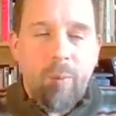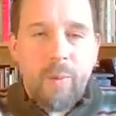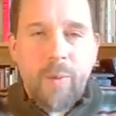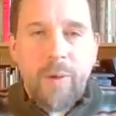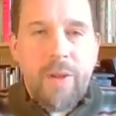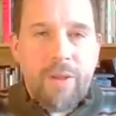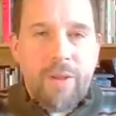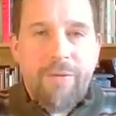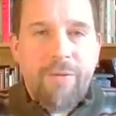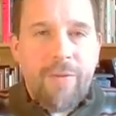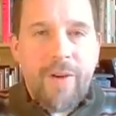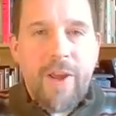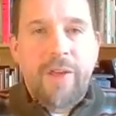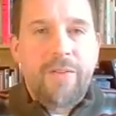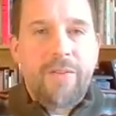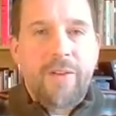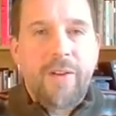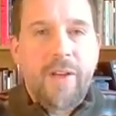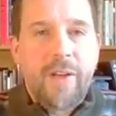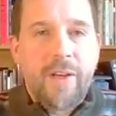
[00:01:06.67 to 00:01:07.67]
One of the
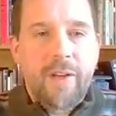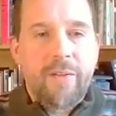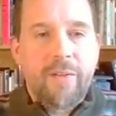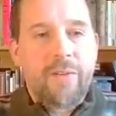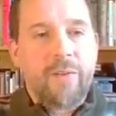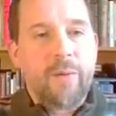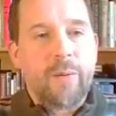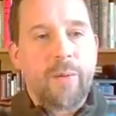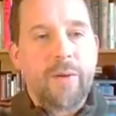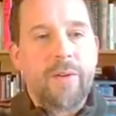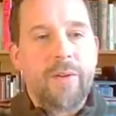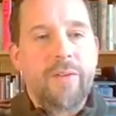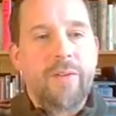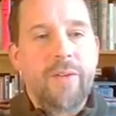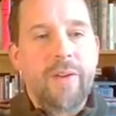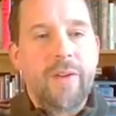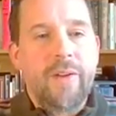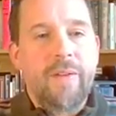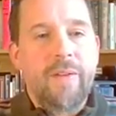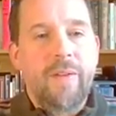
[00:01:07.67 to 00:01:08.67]
fascinating
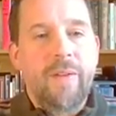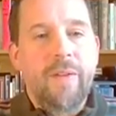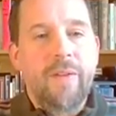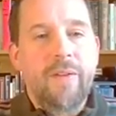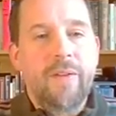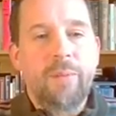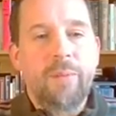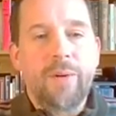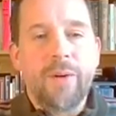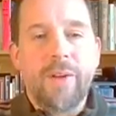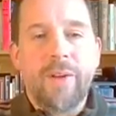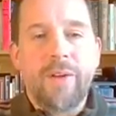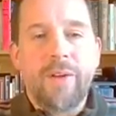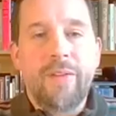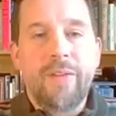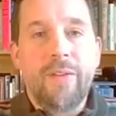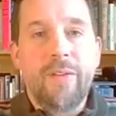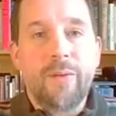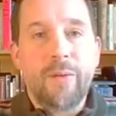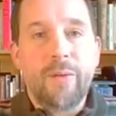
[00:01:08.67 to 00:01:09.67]
stories in this book
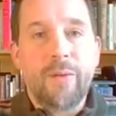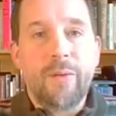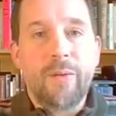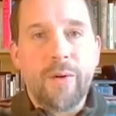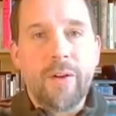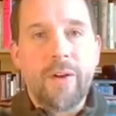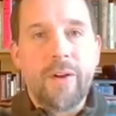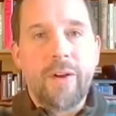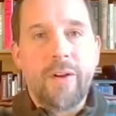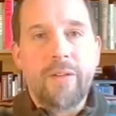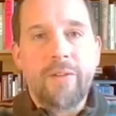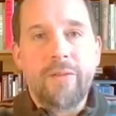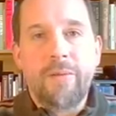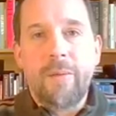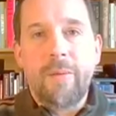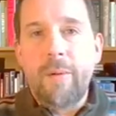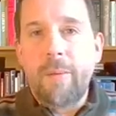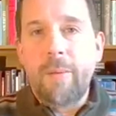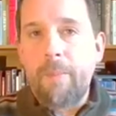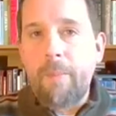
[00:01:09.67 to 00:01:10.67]
is the story of
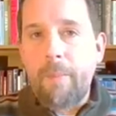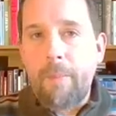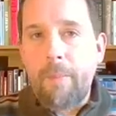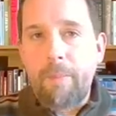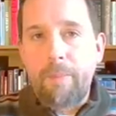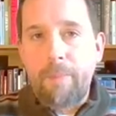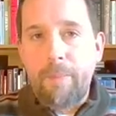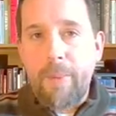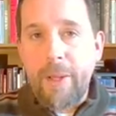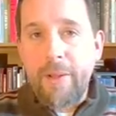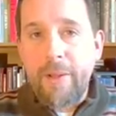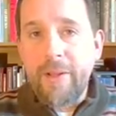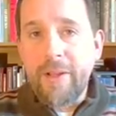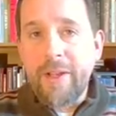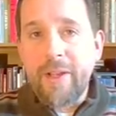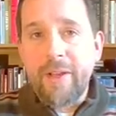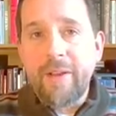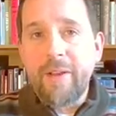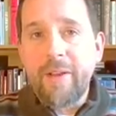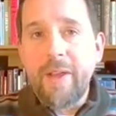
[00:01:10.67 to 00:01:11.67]

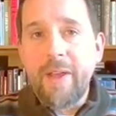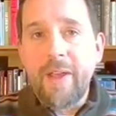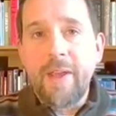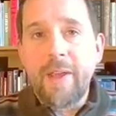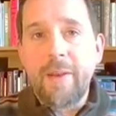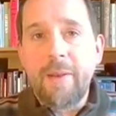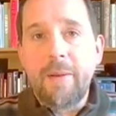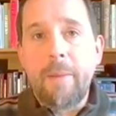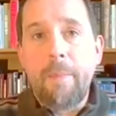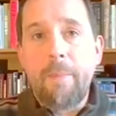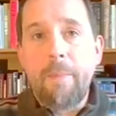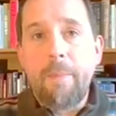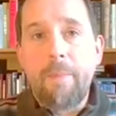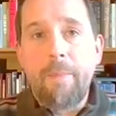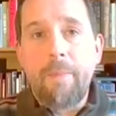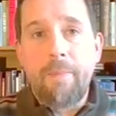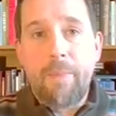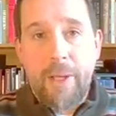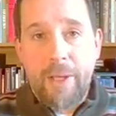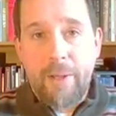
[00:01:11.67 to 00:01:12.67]
Balak and
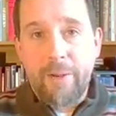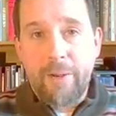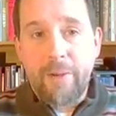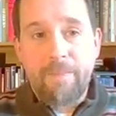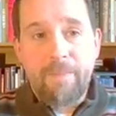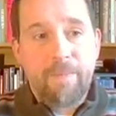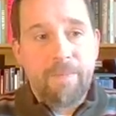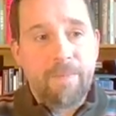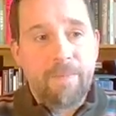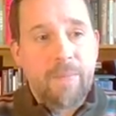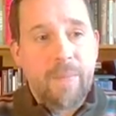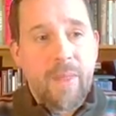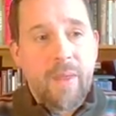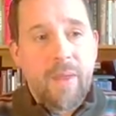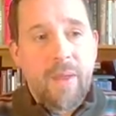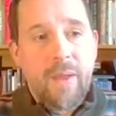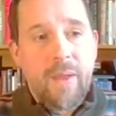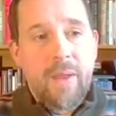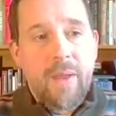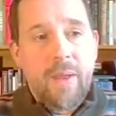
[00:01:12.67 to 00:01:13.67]
Balaam.
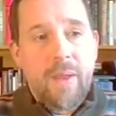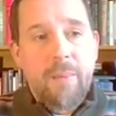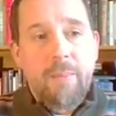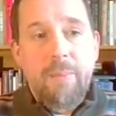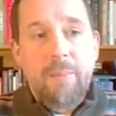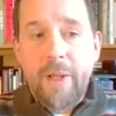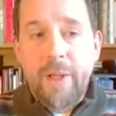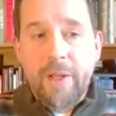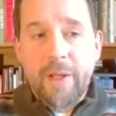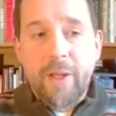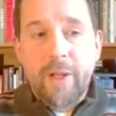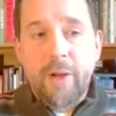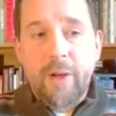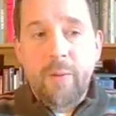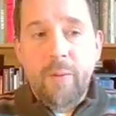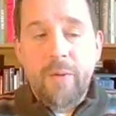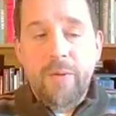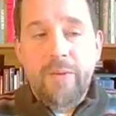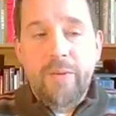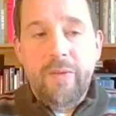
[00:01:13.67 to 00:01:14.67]
Balak
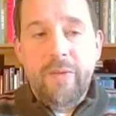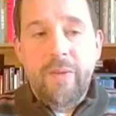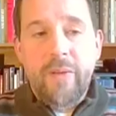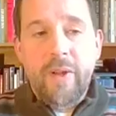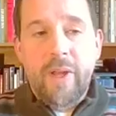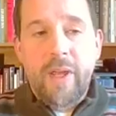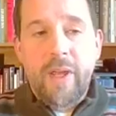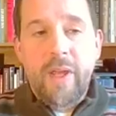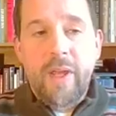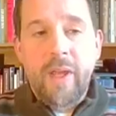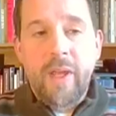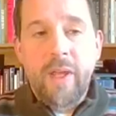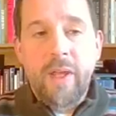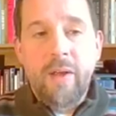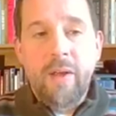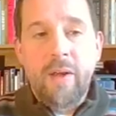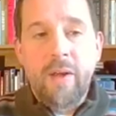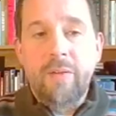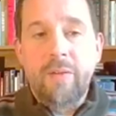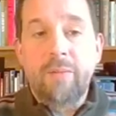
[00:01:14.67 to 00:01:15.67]
was the
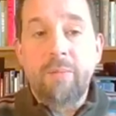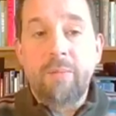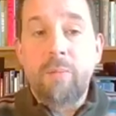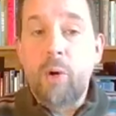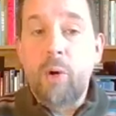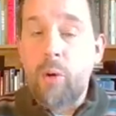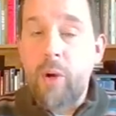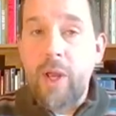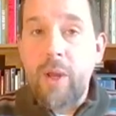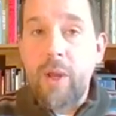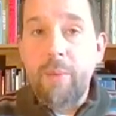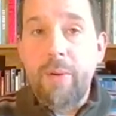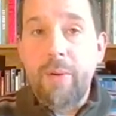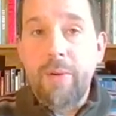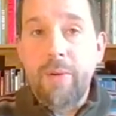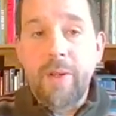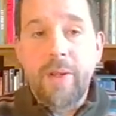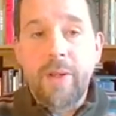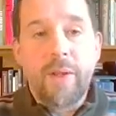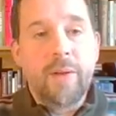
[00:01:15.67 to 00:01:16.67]
king of Moab,
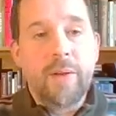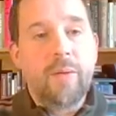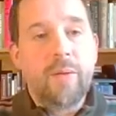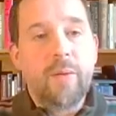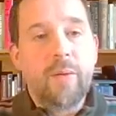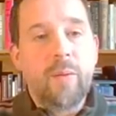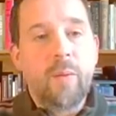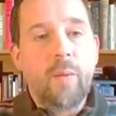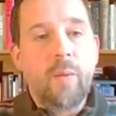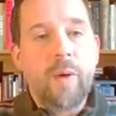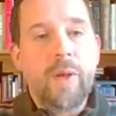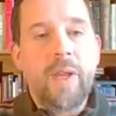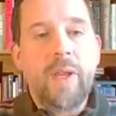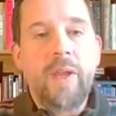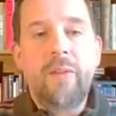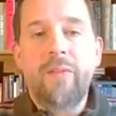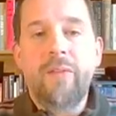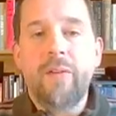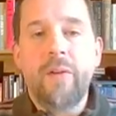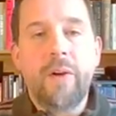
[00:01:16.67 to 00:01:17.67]
and when
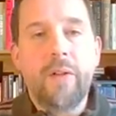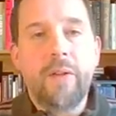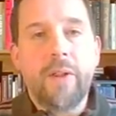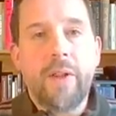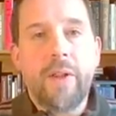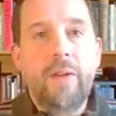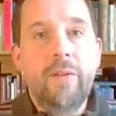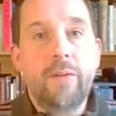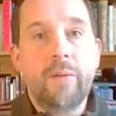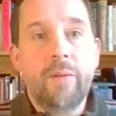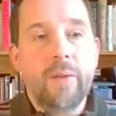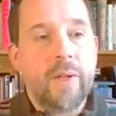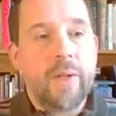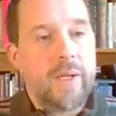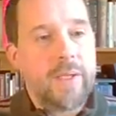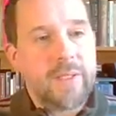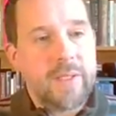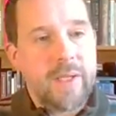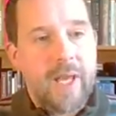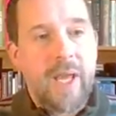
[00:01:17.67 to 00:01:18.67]
he saw the
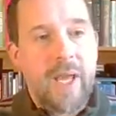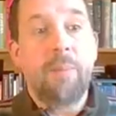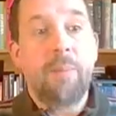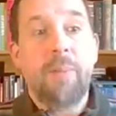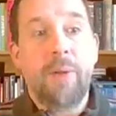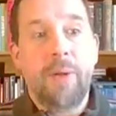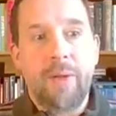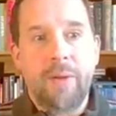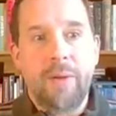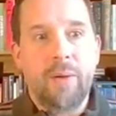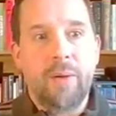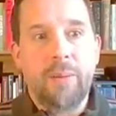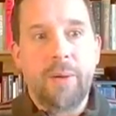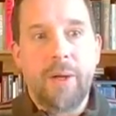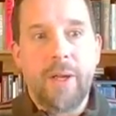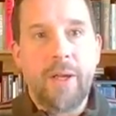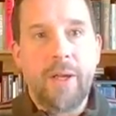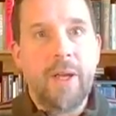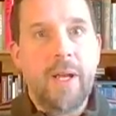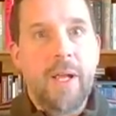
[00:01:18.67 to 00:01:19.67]
Israelites camping
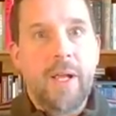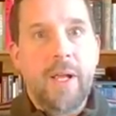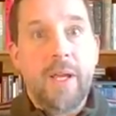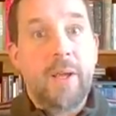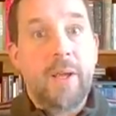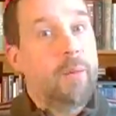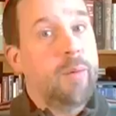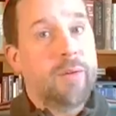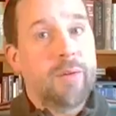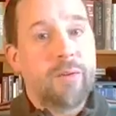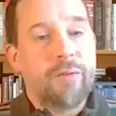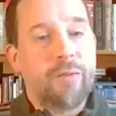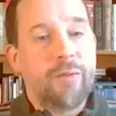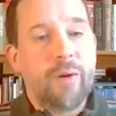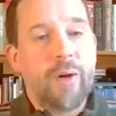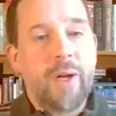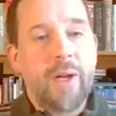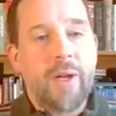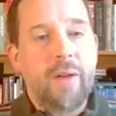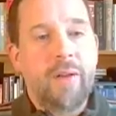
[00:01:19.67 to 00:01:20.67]
nearby, he was
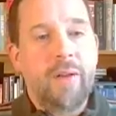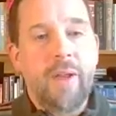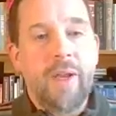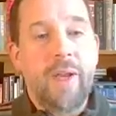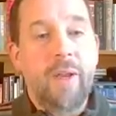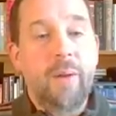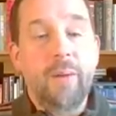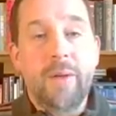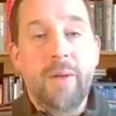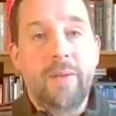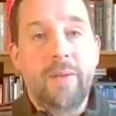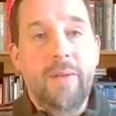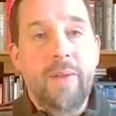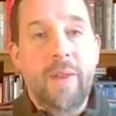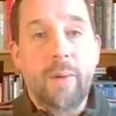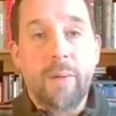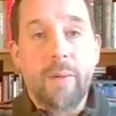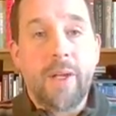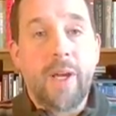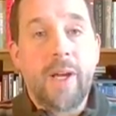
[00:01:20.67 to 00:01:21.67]
afraid that
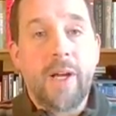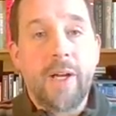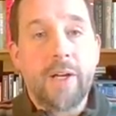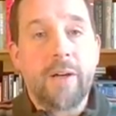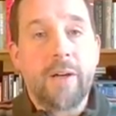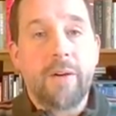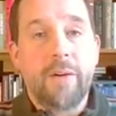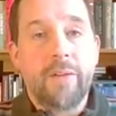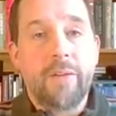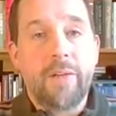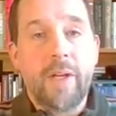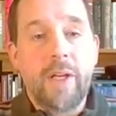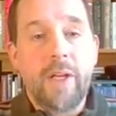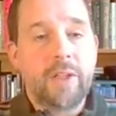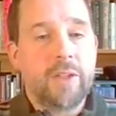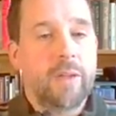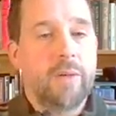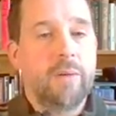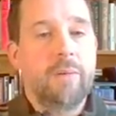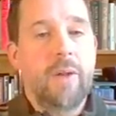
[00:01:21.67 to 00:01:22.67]
they would conquer his
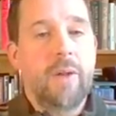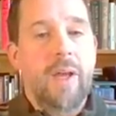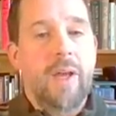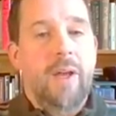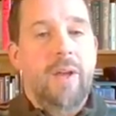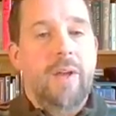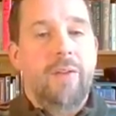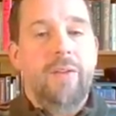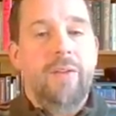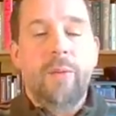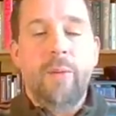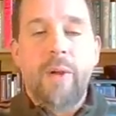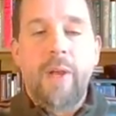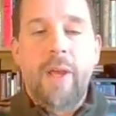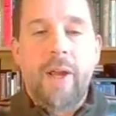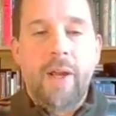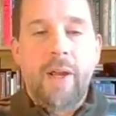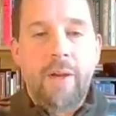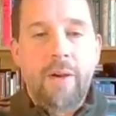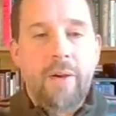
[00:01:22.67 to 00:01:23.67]
nation. So he
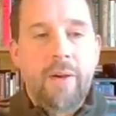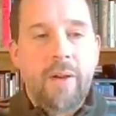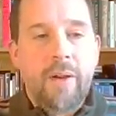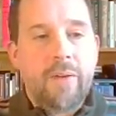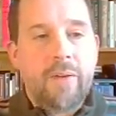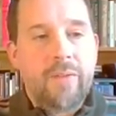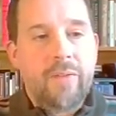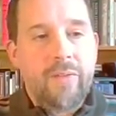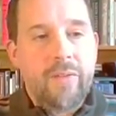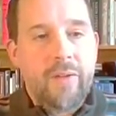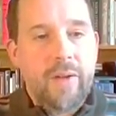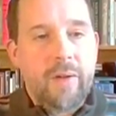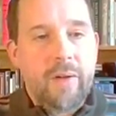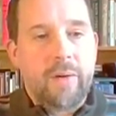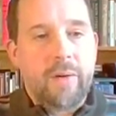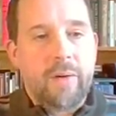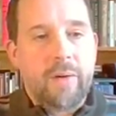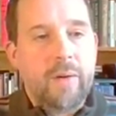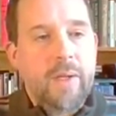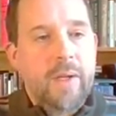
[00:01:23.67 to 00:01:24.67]
hired a
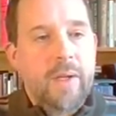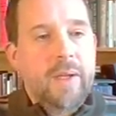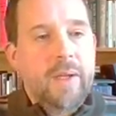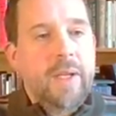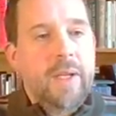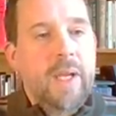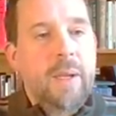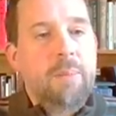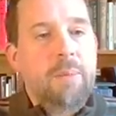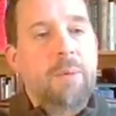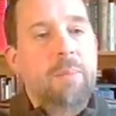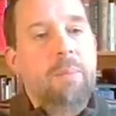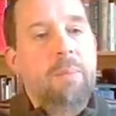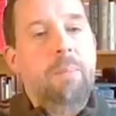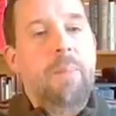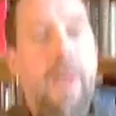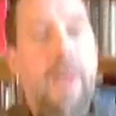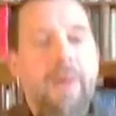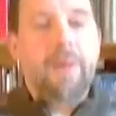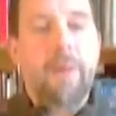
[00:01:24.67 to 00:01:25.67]
seer
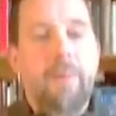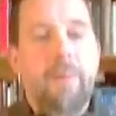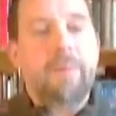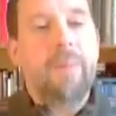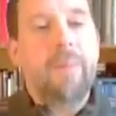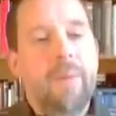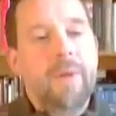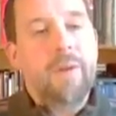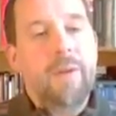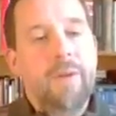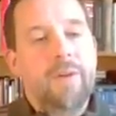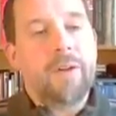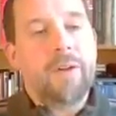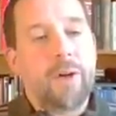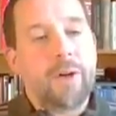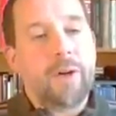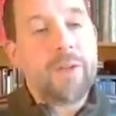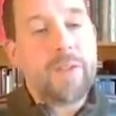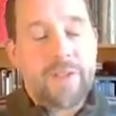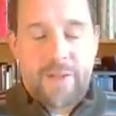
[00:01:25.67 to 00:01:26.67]
named Balaam to
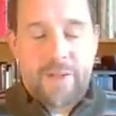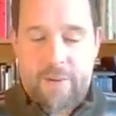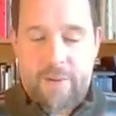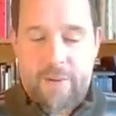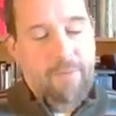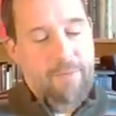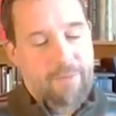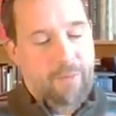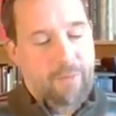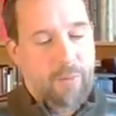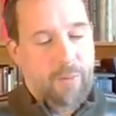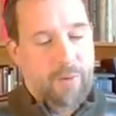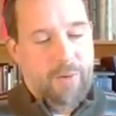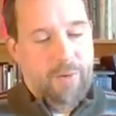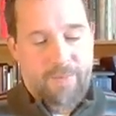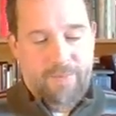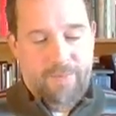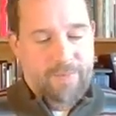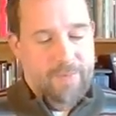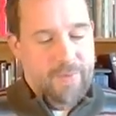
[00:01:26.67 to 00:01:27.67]
curse them for
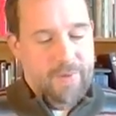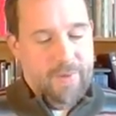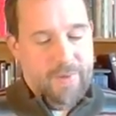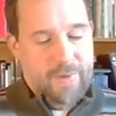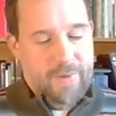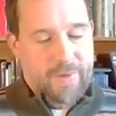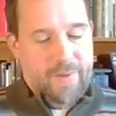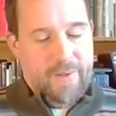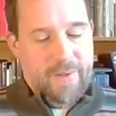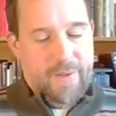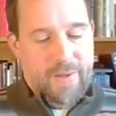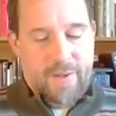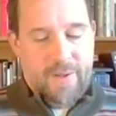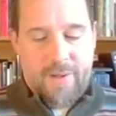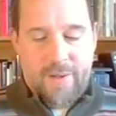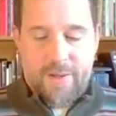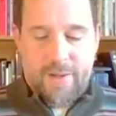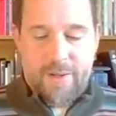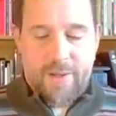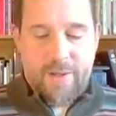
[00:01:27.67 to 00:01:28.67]
him.
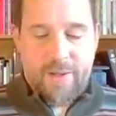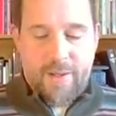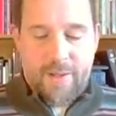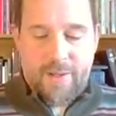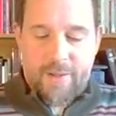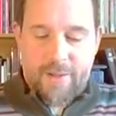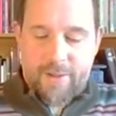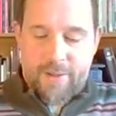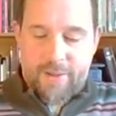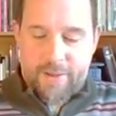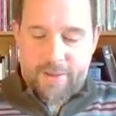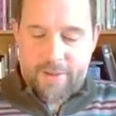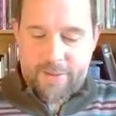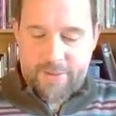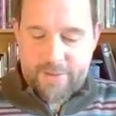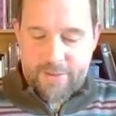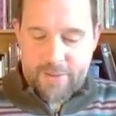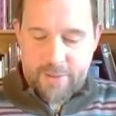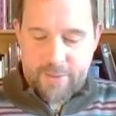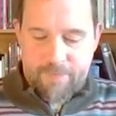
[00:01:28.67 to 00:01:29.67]
Uh, he
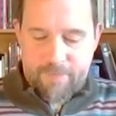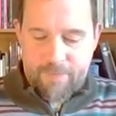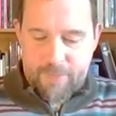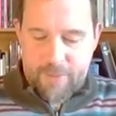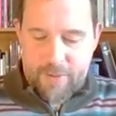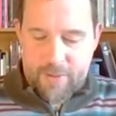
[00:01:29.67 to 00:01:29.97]
said,